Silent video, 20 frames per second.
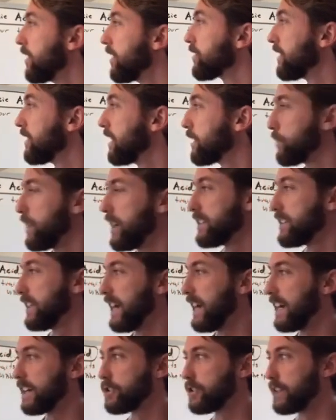so that's why it's an
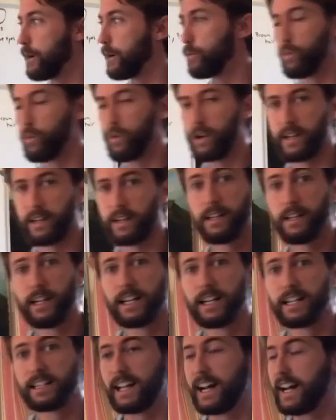X. You got one
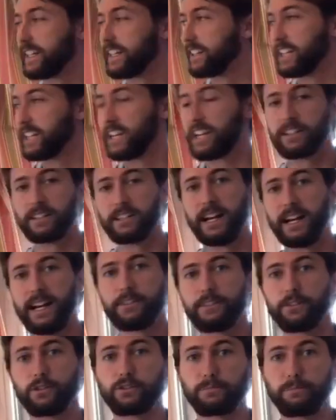line and the other line.
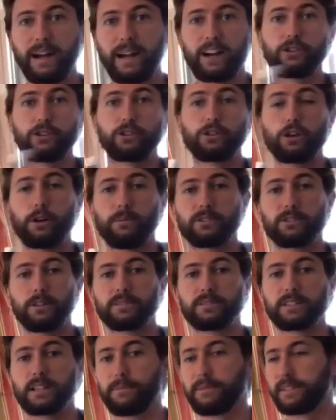Those are pairs of chromosomes
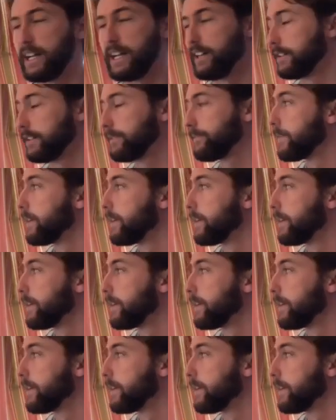coming together.